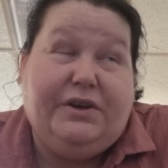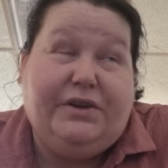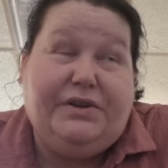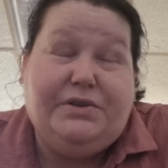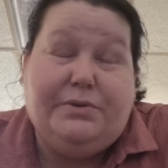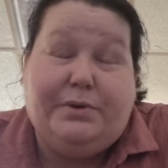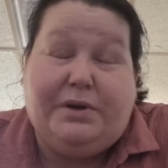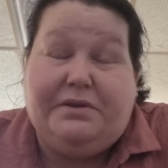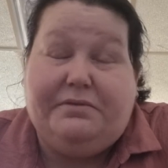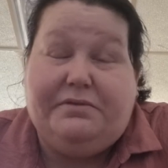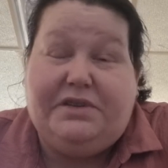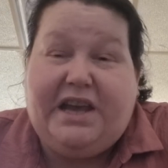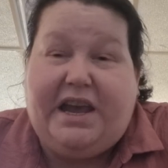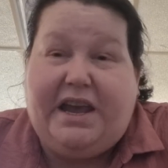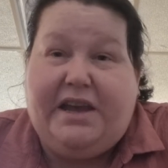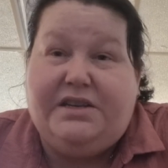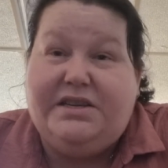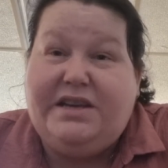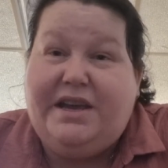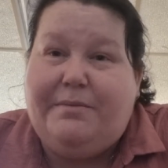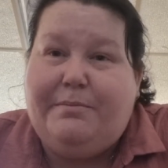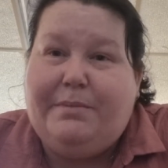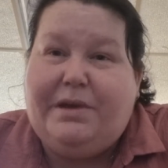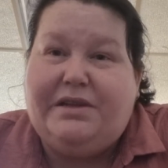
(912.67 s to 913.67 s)
12 to
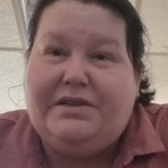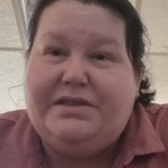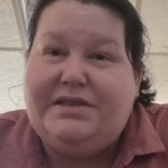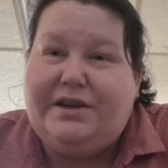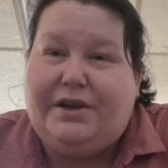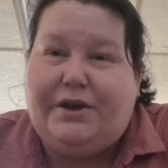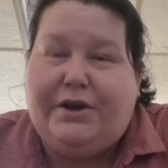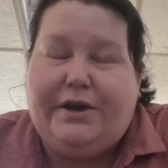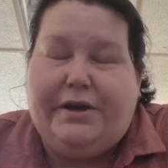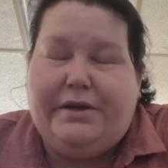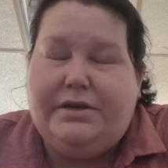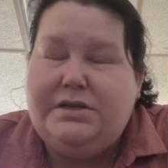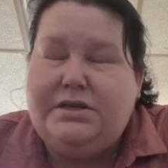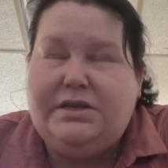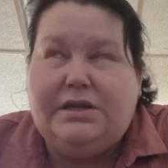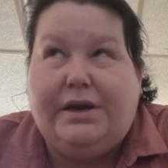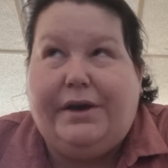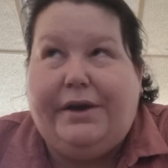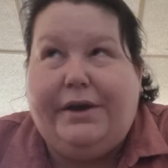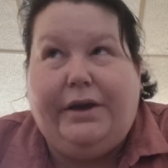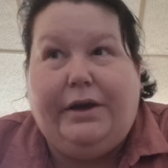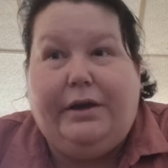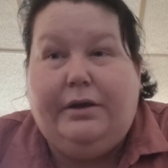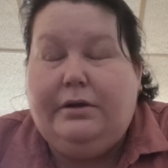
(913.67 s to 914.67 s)
18 months ago. So
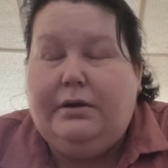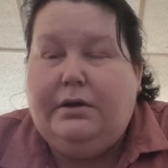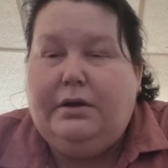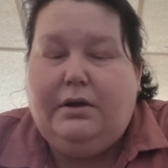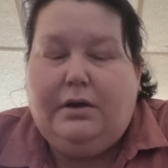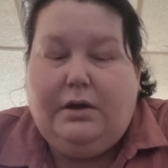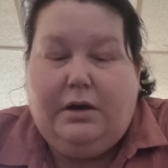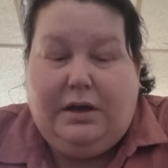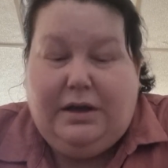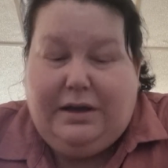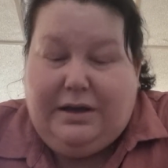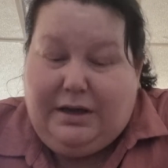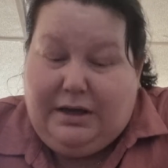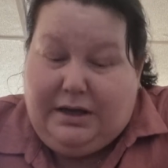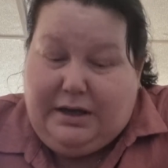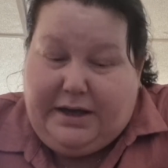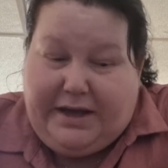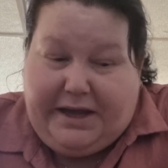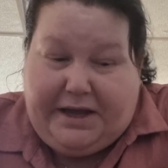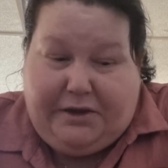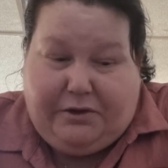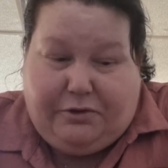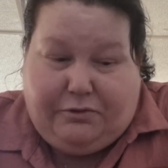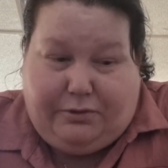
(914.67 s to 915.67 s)

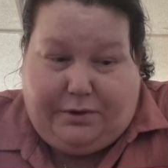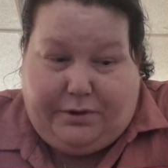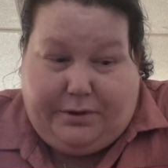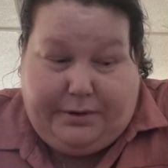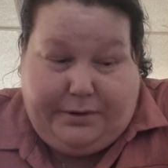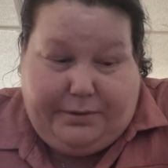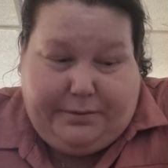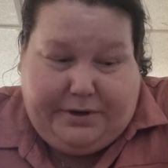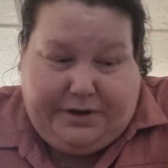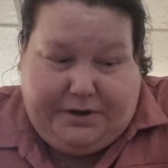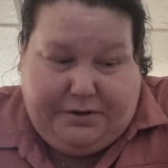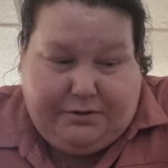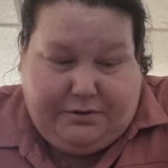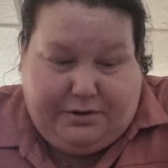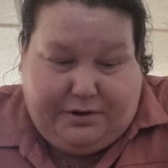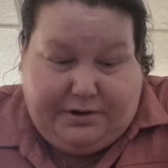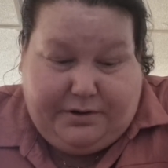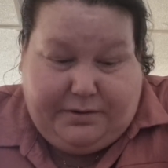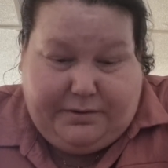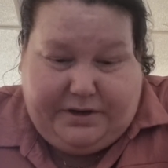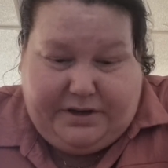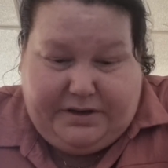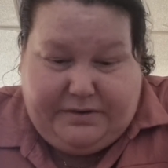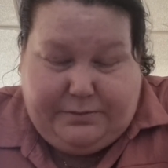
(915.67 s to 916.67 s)
it grew and
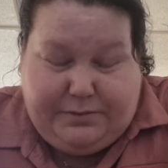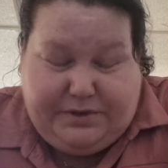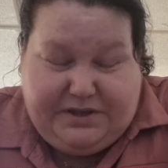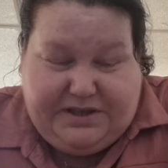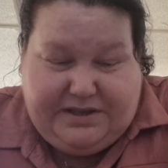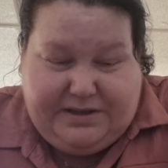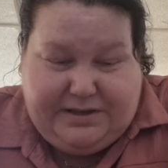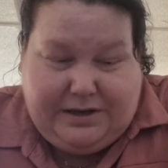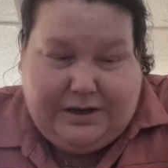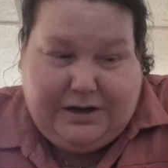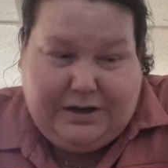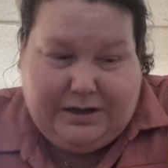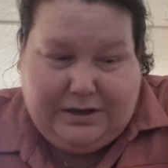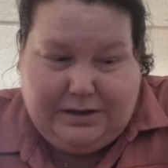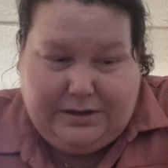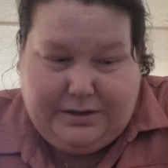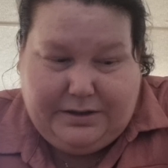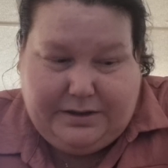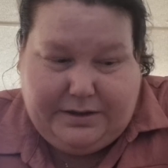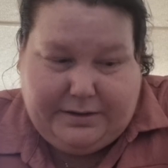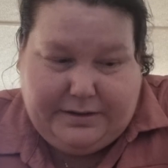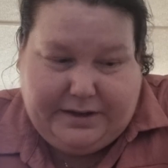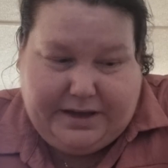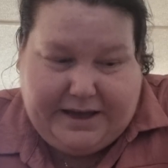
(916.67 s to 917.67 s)
grew and was,
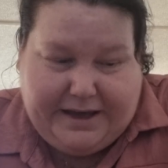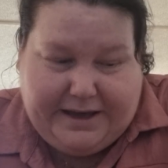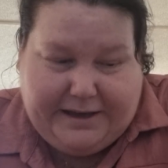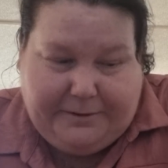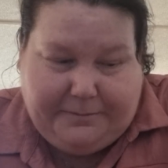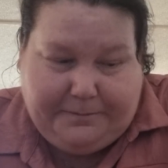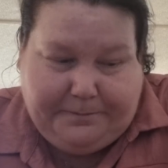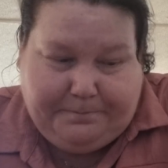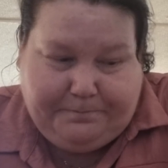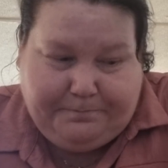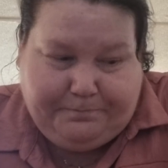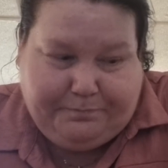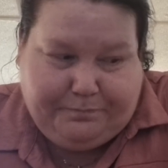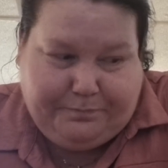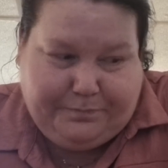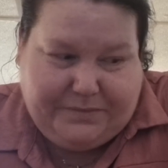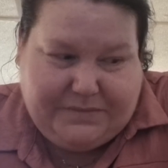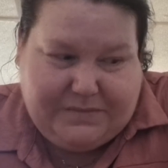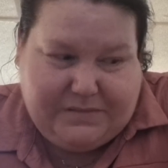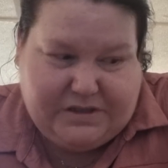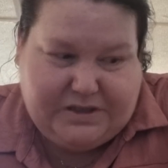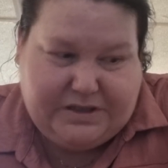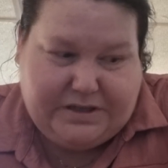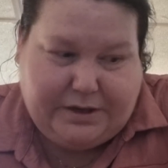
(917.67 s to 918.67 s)
yeah,
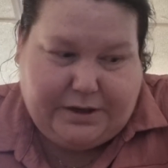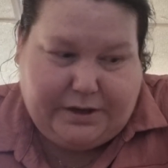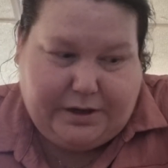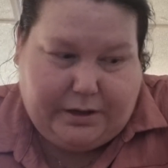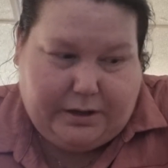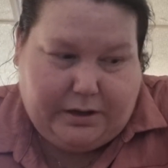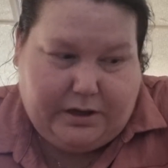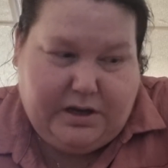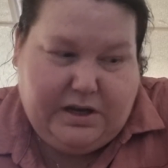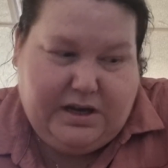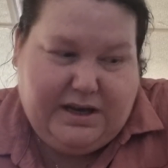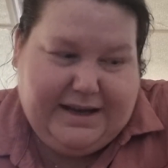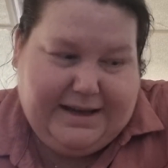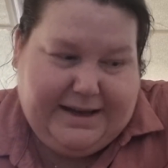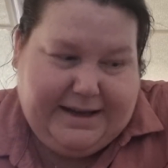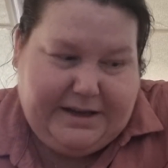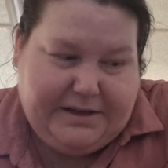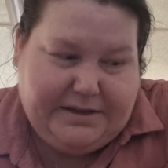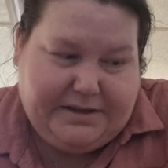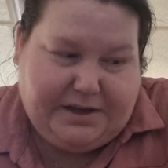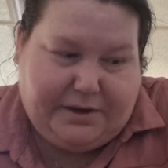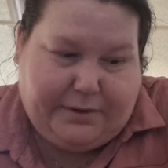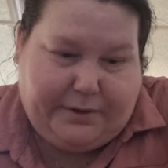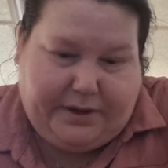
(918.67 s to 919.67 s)
so
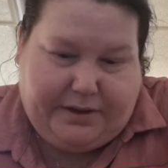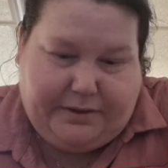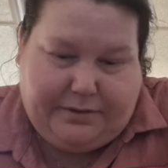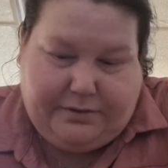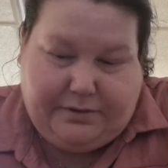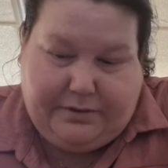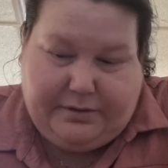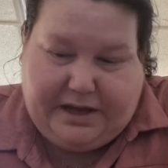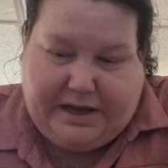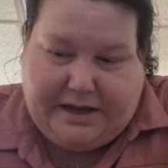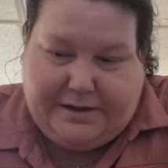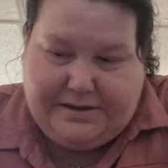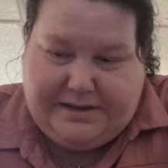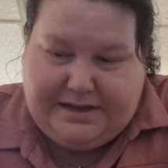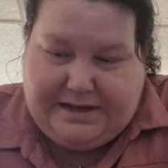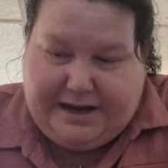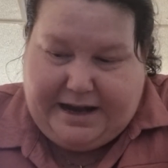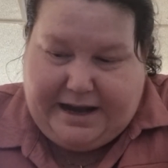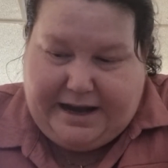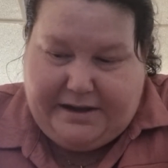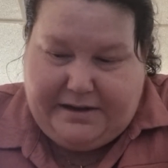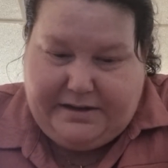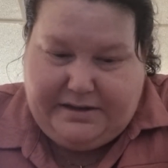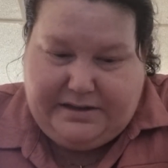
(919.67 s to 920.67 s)
he's going through that
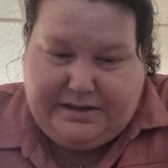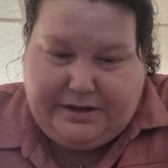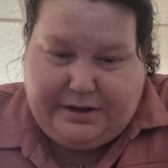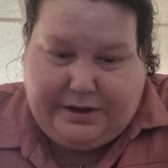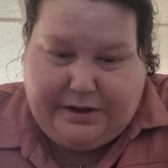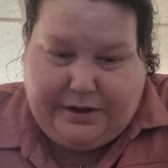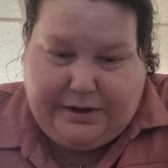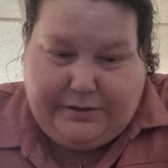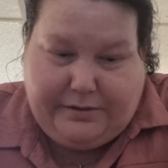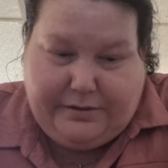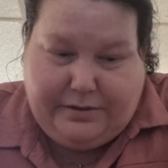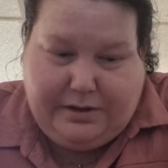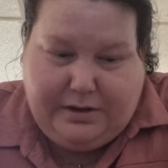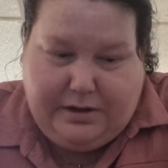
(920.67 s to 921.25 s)
today. So